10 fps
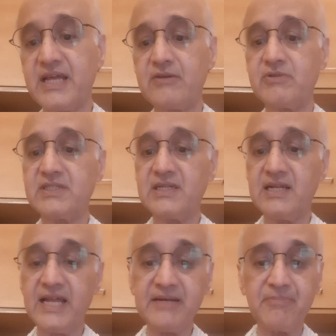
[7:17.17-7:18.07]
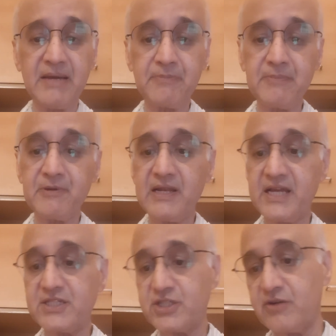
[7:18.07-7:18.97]
that was led by people
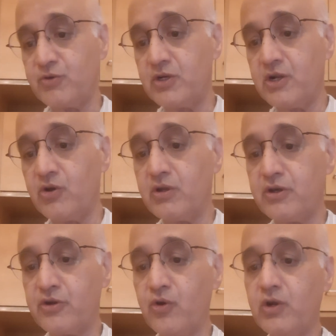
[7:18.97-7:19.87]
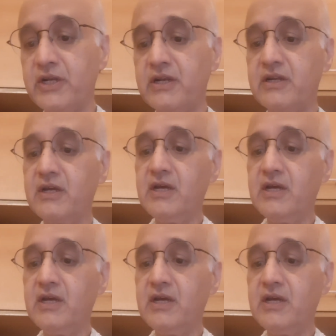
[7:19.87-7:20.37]
like Sherwood Rowland,